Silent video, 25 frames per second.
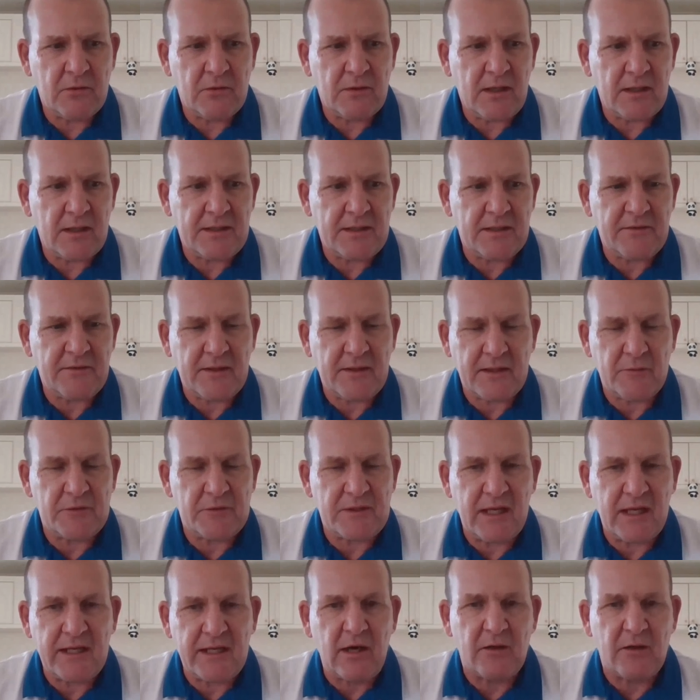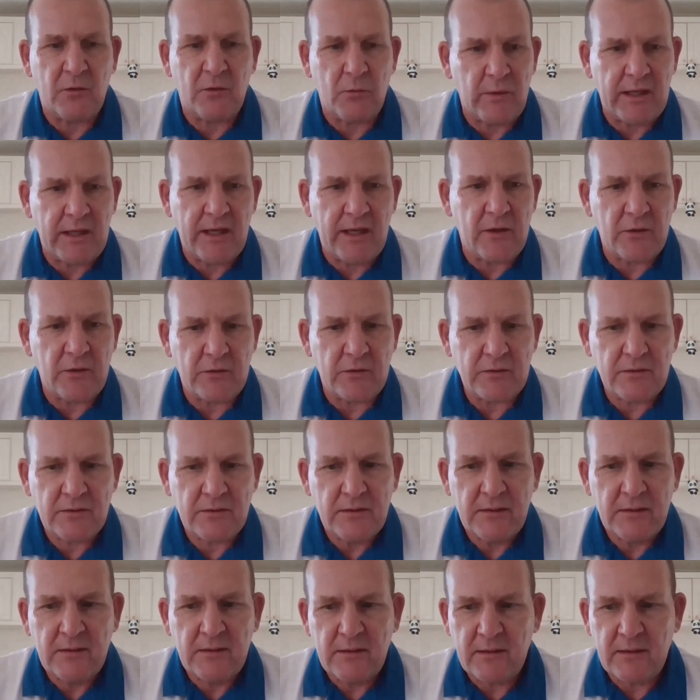I didn't think there was any other way out.
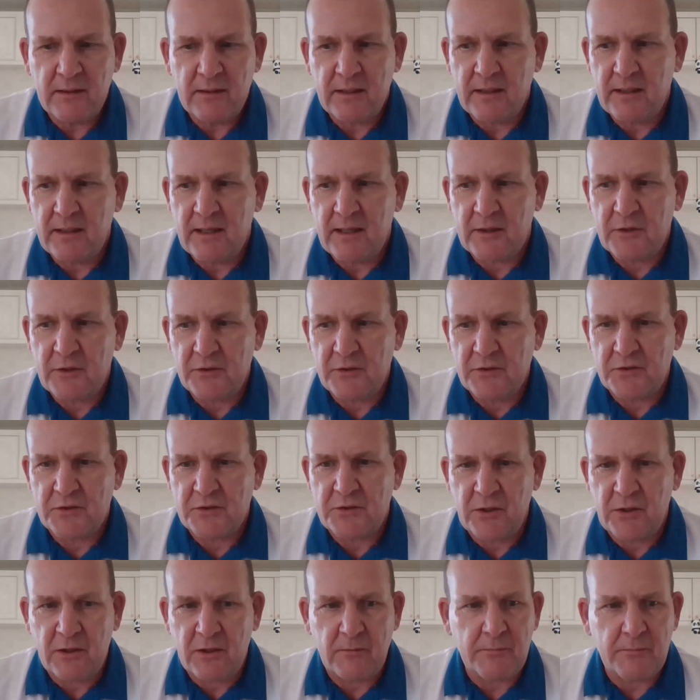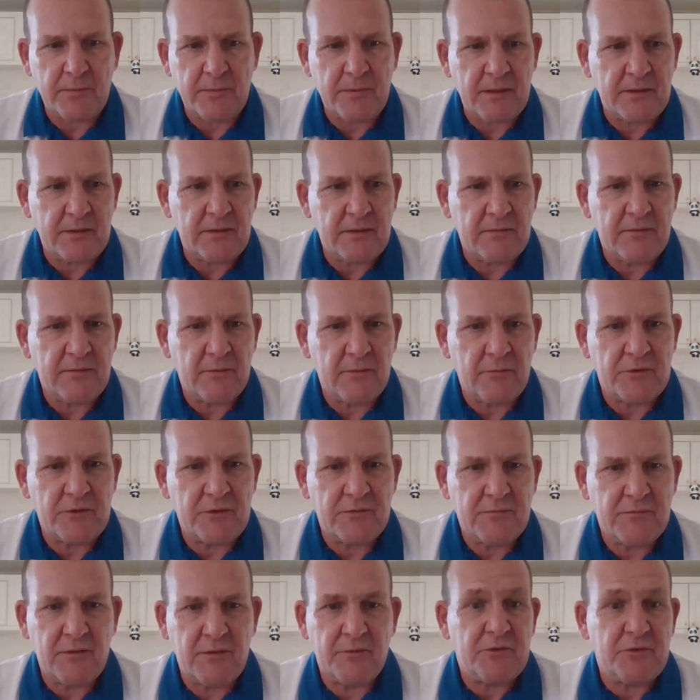I couldn't stop, and there
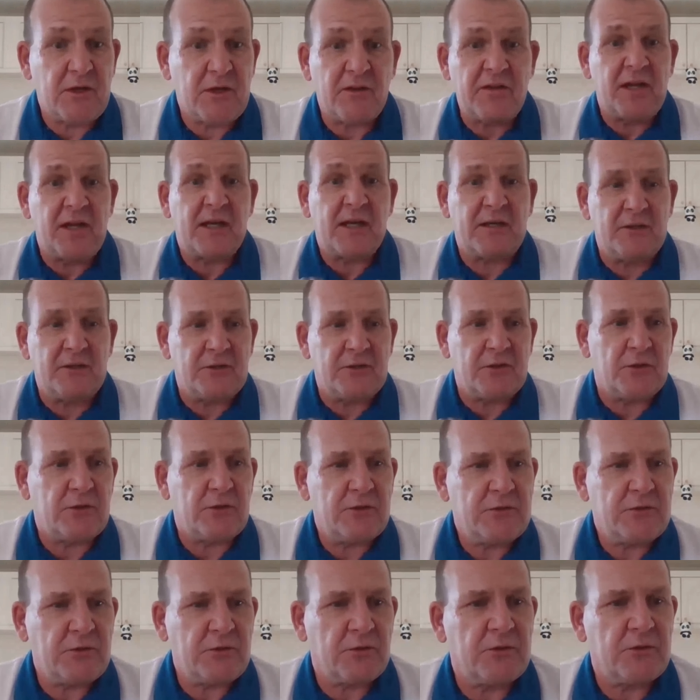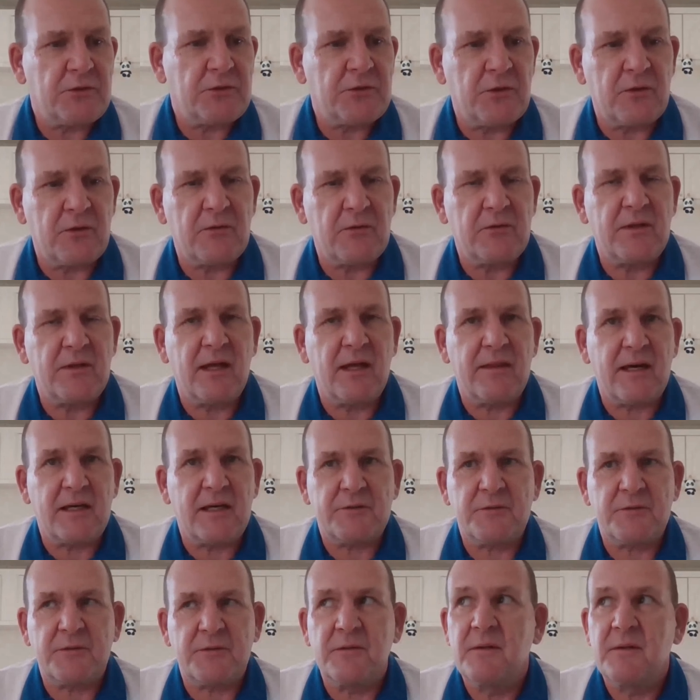was nothing I could do. So that
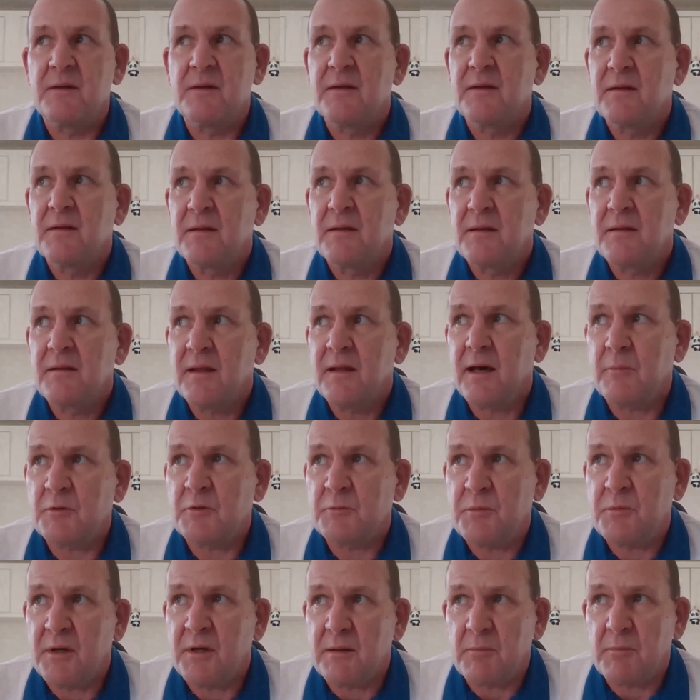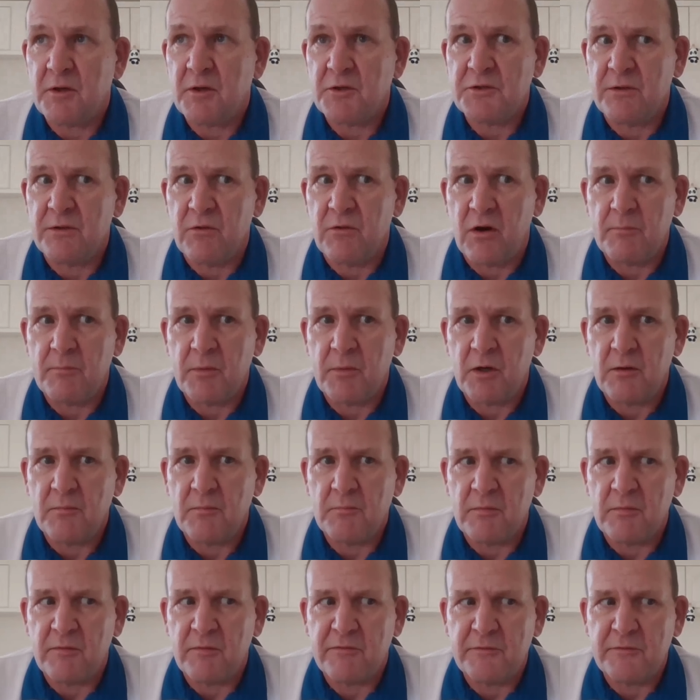was pretty much the rock
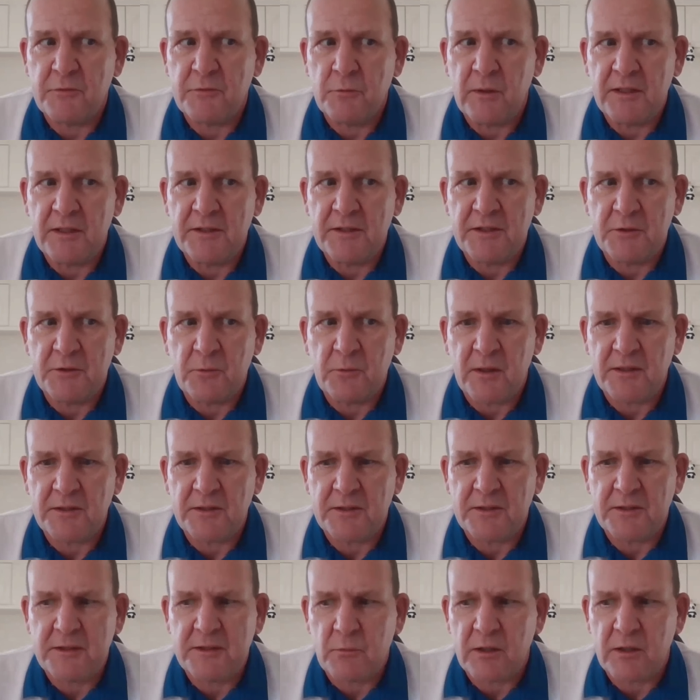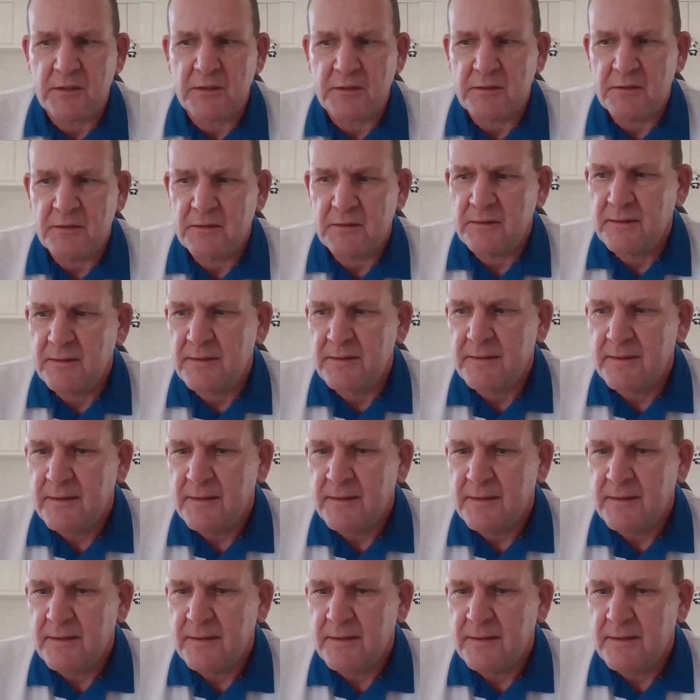bottom of 2021,